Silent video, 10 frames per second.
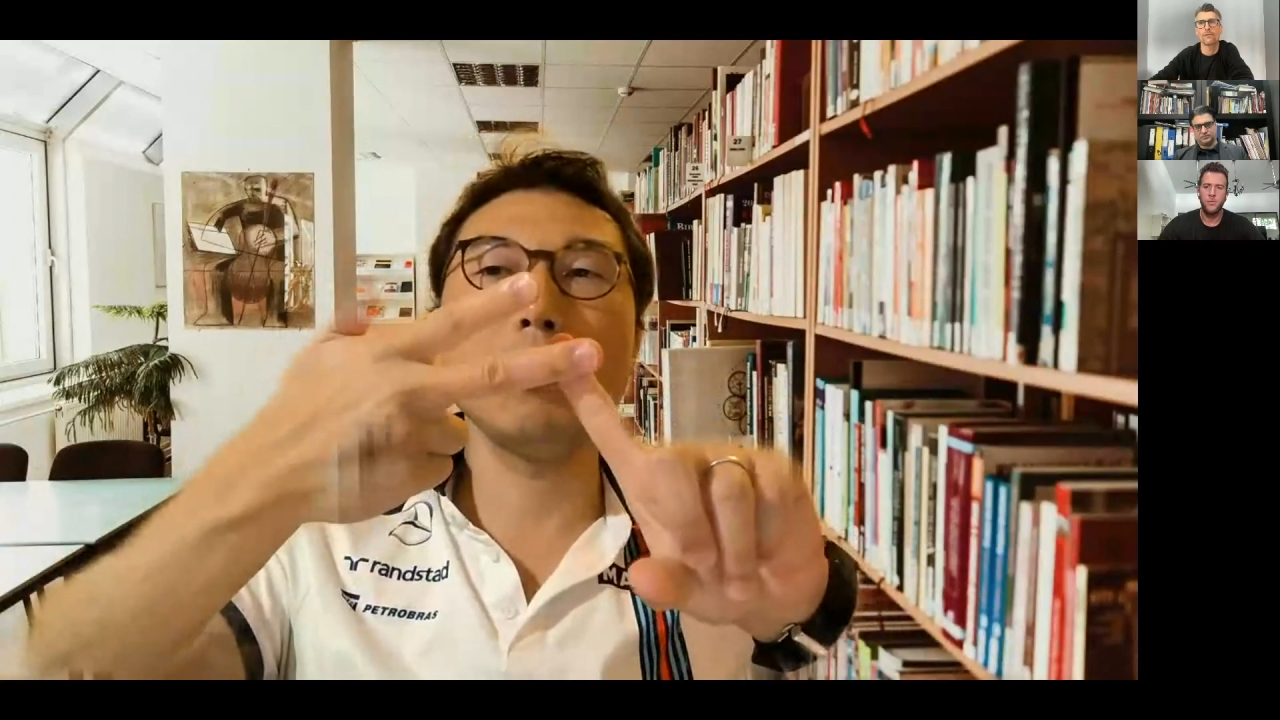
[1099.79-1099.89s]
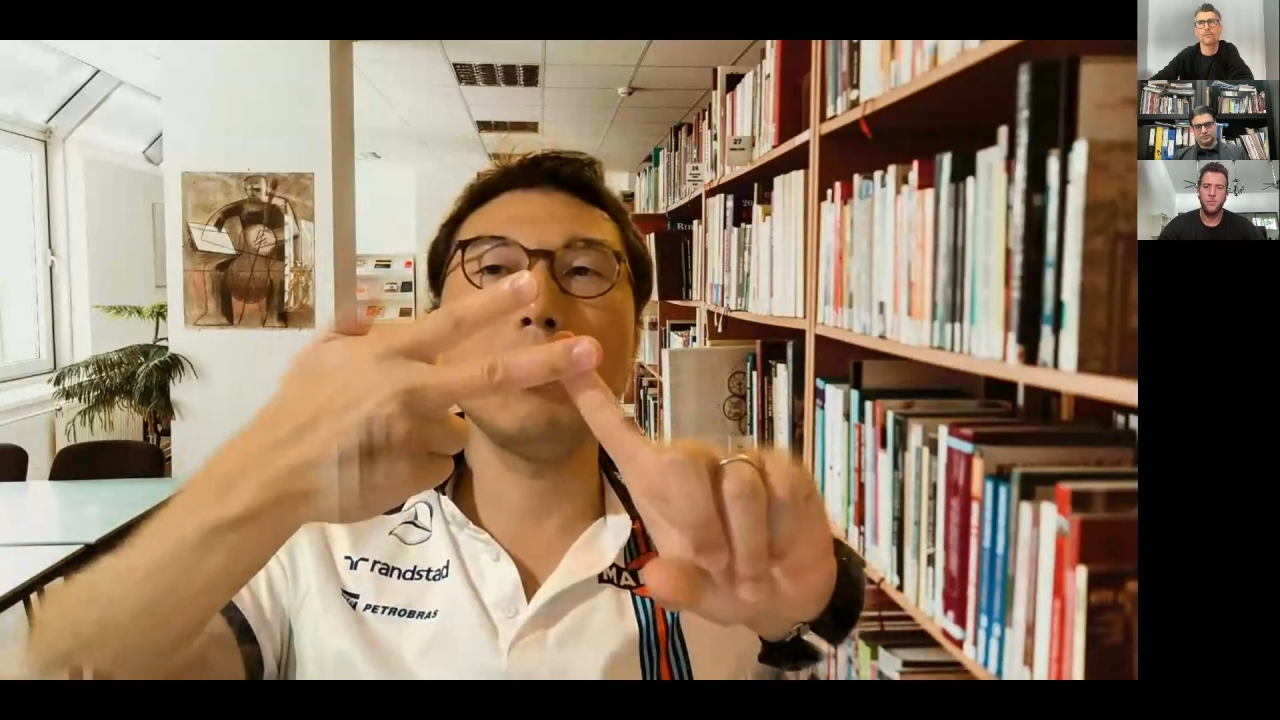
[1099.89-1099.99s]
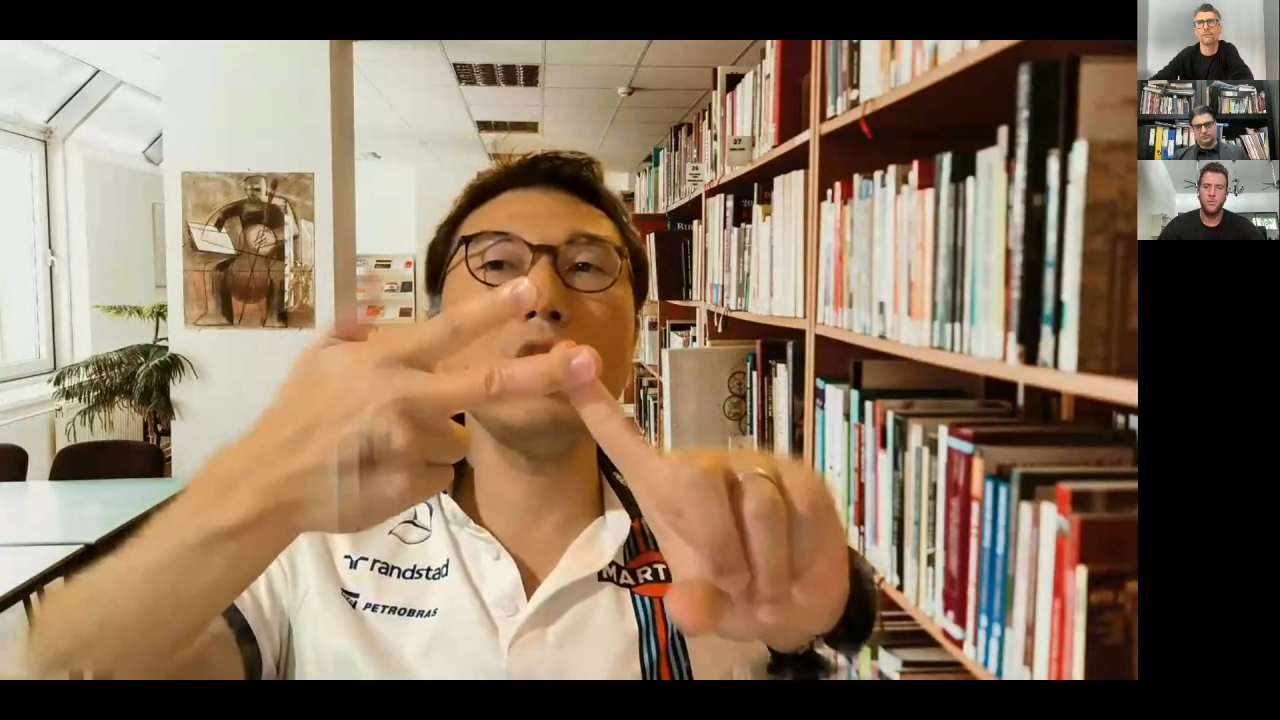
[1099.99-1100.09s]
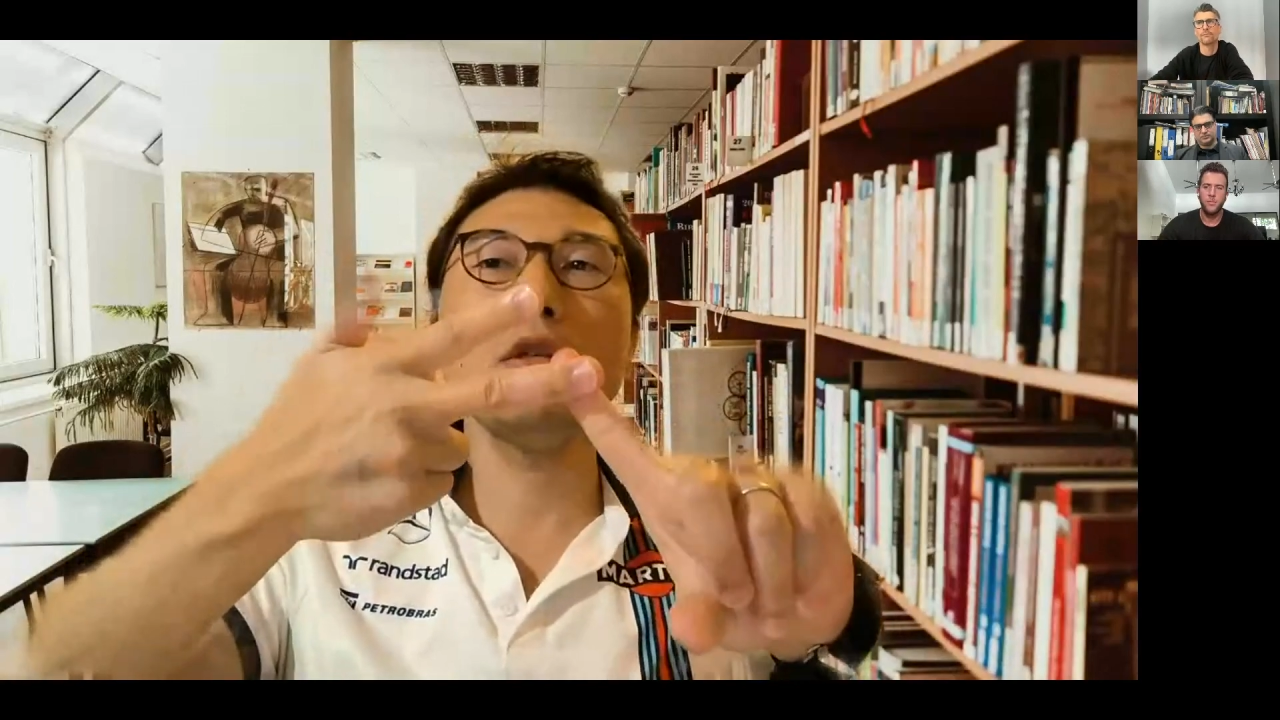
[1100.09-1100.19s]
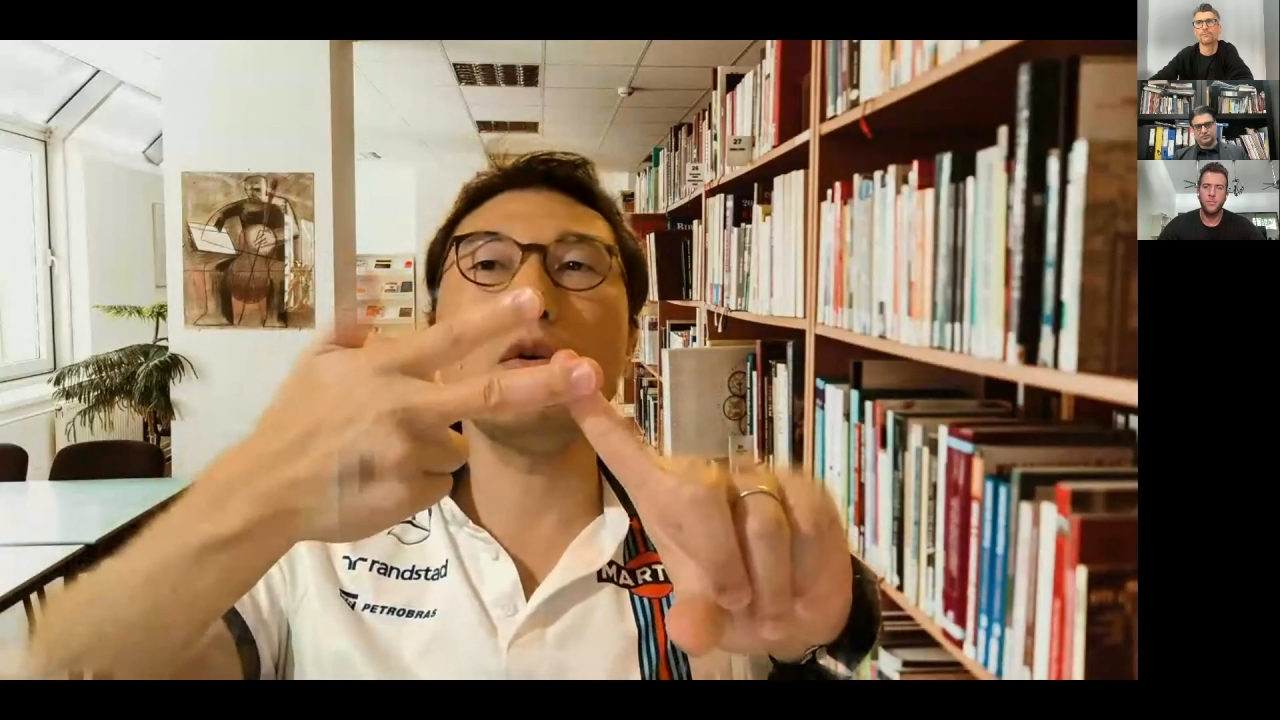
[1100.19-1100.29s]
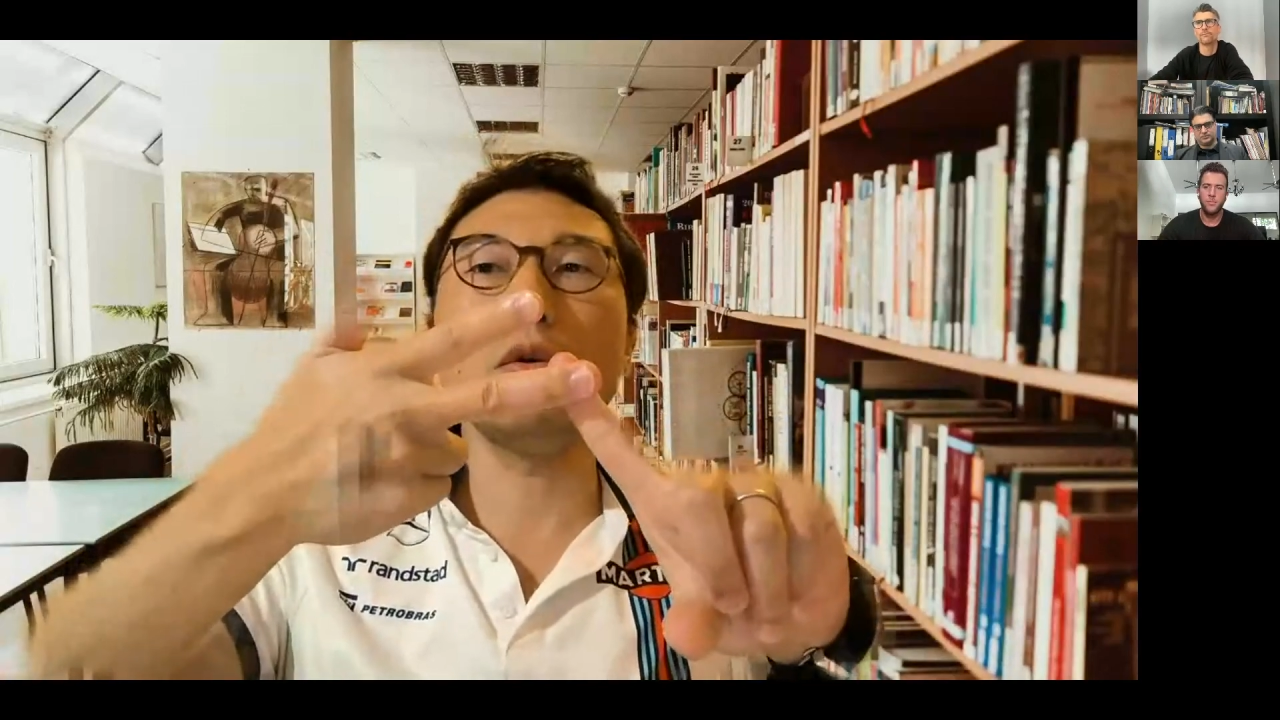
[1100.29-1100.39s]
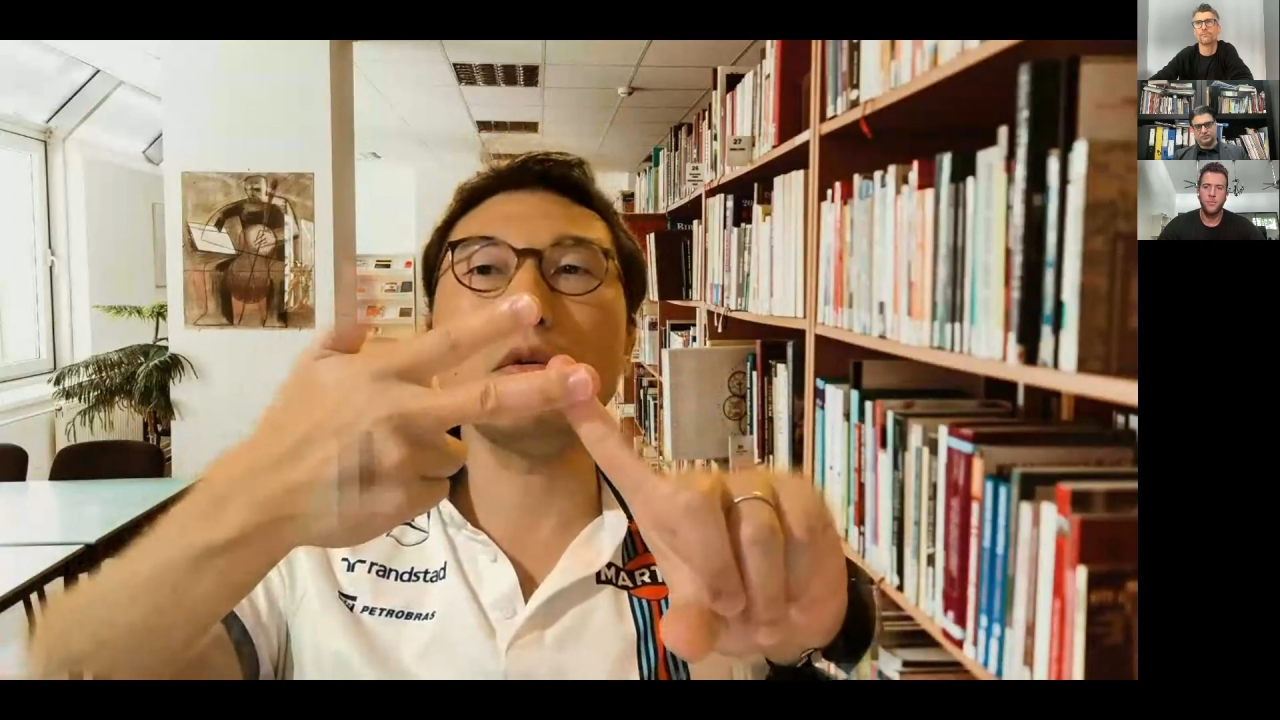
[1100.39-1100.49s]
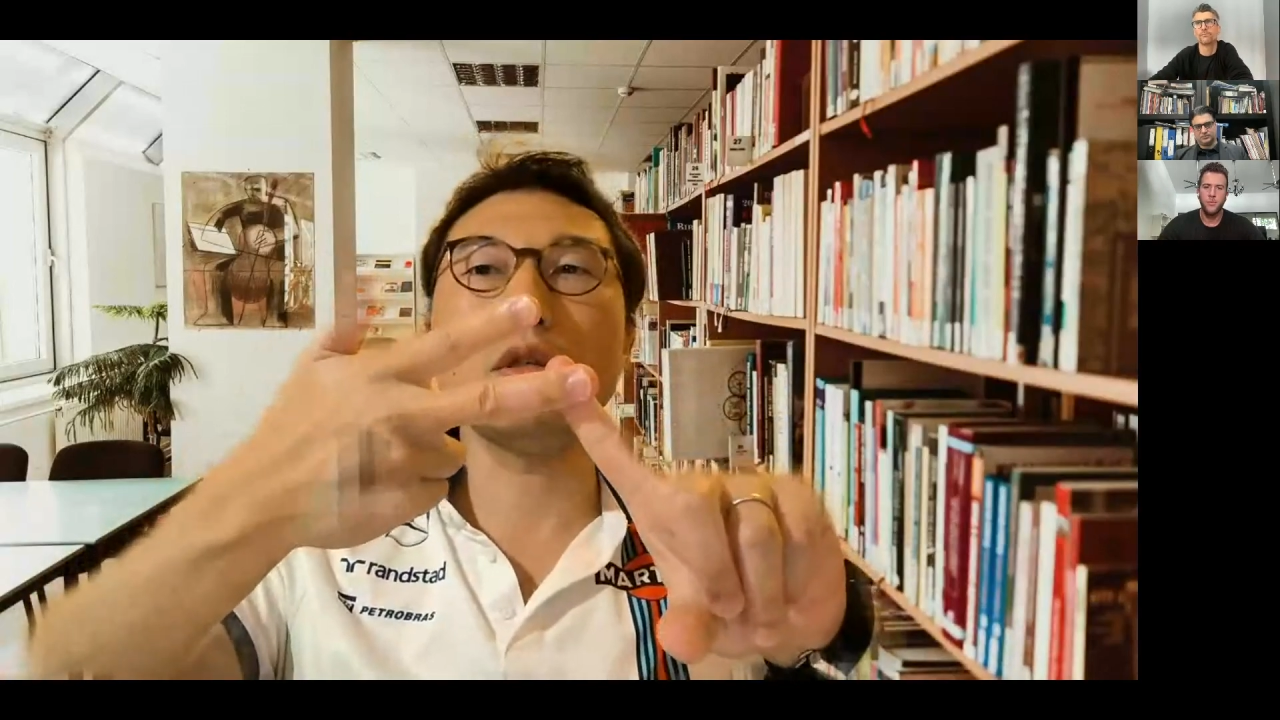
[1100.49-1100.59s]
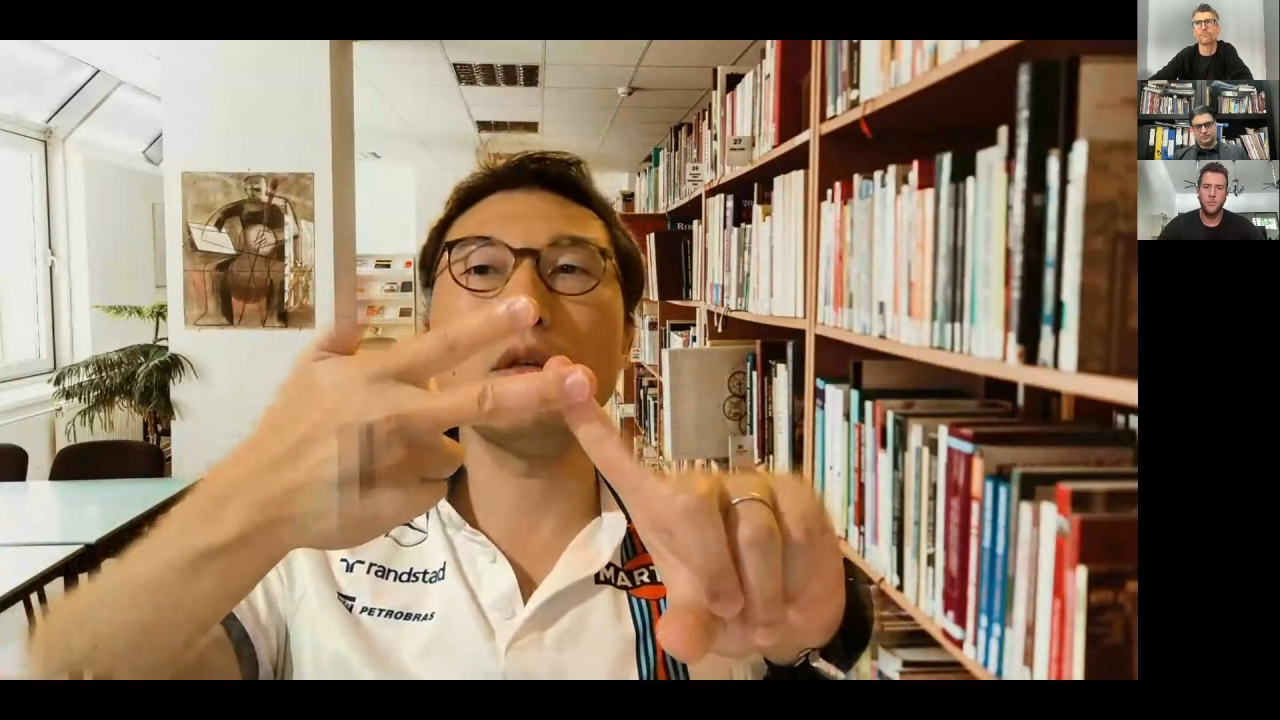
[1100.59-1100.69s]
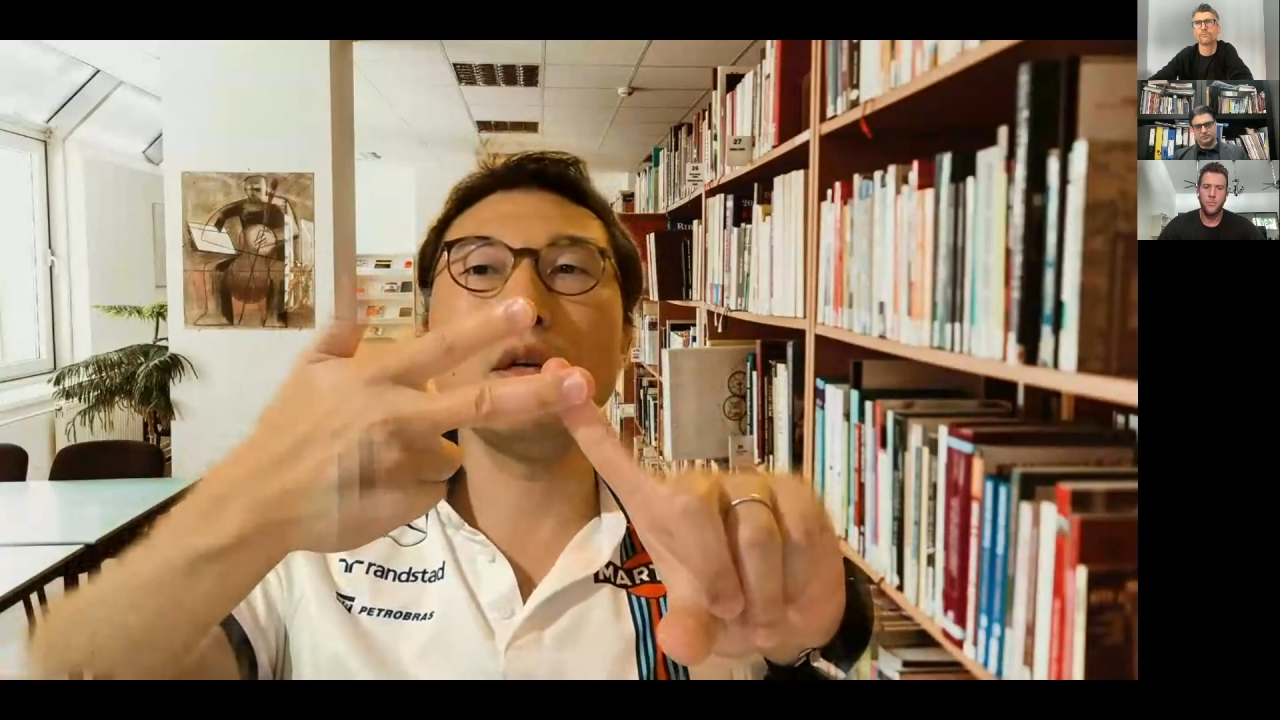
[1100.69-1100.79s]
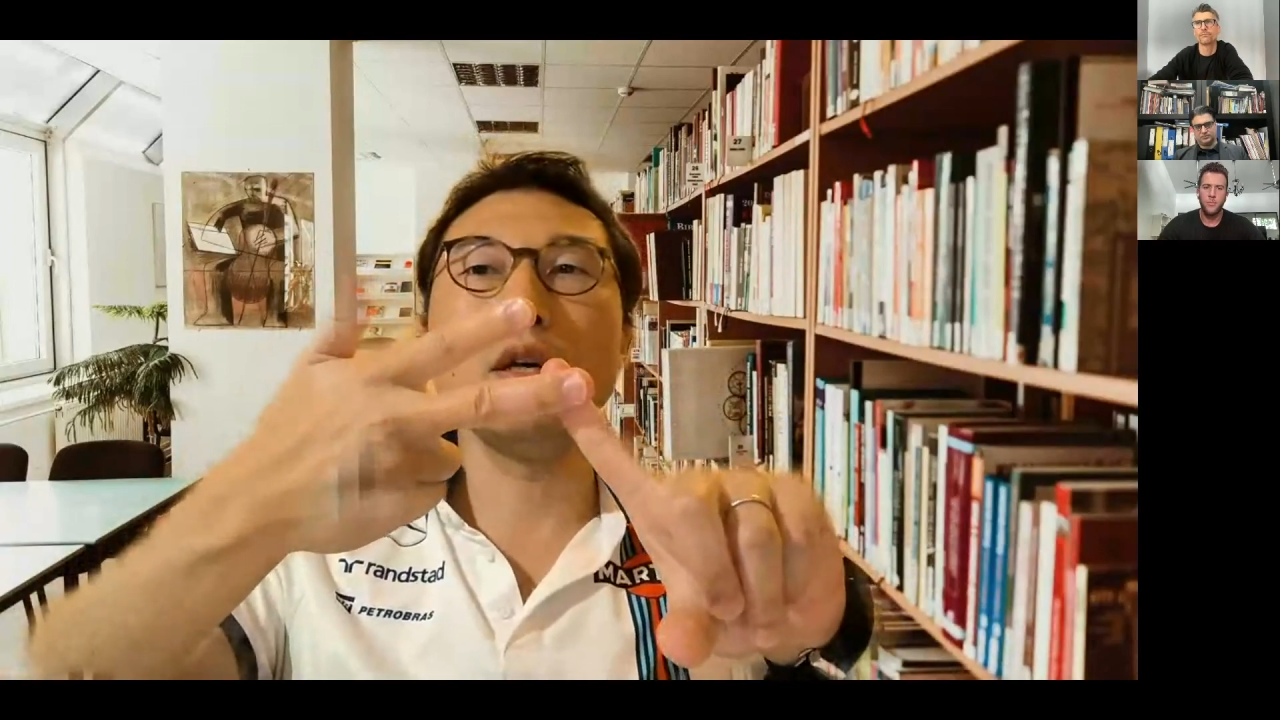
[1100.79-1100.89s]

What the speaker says: resource,